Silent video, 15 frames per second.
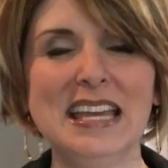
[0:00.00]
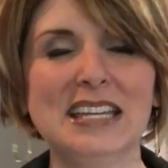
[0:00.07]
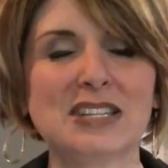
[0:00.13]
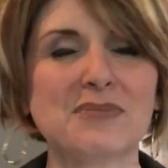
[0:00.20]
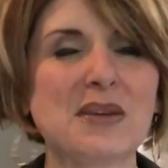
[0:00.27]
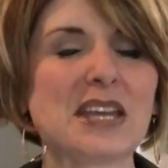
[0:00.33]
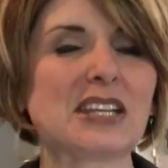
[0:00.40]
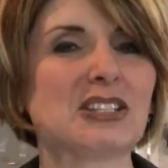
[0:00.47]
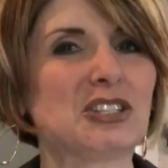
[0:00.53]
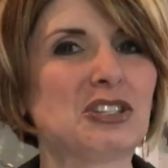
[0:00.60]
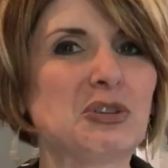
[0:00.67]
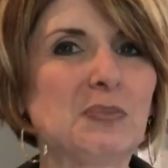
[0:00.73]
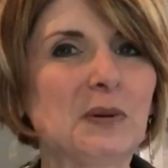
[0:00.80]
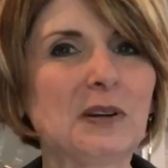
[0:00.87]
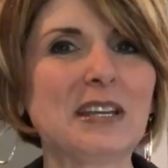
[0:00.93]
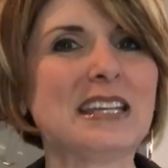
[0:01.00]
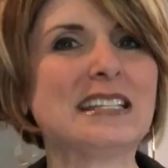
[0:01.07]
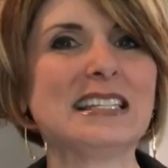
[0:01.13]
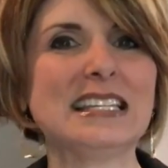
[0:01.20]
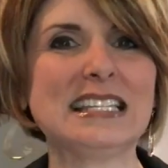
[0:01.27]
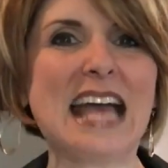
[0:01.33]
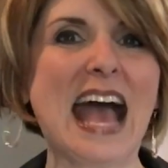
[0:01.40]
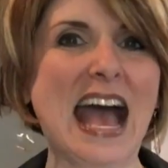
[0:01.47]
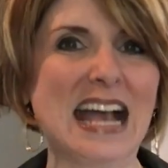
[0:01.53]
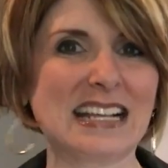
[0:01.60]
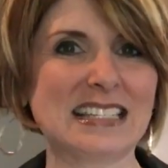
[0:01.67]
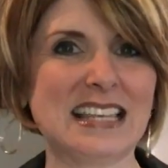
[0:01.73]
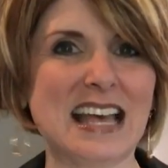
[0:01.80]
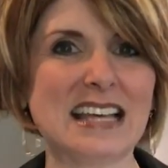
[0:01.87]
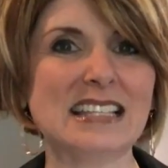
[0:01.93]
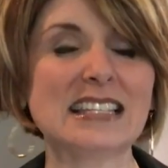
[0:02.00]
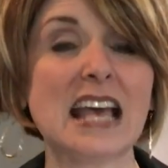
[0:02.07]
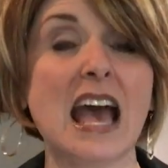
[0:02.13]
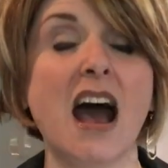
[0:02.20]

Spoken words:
to make it super easy to access.